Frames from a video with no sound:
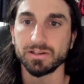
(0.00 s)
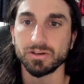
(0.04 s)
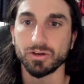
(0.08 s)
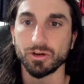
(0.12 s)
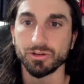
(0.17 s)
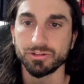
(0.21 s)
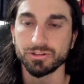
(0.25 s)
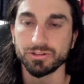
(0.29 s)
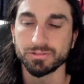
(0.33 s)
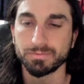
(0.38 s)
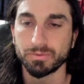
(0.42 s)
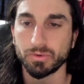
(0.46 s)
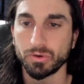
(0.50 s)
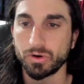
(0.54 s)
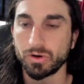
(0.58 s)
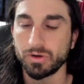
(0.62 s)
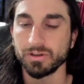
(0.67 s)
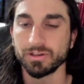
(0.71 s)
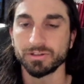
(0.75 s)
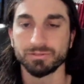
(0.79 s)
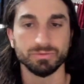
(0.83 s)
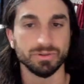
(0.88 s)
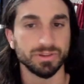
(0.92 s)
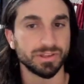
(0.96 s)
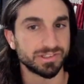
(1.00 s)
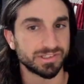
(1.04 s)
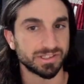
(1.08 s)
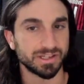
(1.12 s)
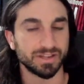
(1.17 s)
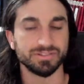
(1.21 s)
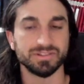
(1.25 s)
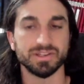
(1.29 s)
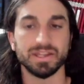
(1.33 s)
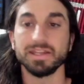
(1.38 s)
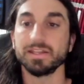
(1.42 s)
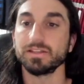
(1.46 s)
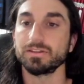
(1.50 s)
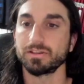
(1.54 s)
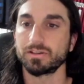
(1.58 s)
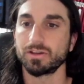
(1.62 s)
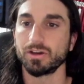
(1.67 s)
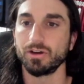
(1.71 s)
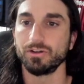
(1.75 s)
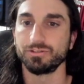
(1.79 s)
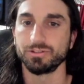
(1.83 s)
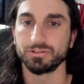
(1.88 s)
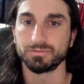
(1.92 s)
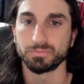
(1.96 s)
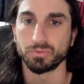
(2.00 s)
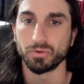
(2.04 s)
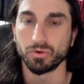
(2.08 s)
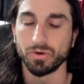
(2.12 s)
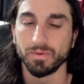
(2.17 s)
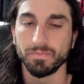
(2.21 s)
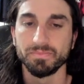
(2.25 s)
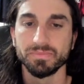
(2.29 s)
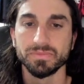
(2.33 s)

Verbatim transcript: Coaches Poll is what it sounds like, the Coaches Poll.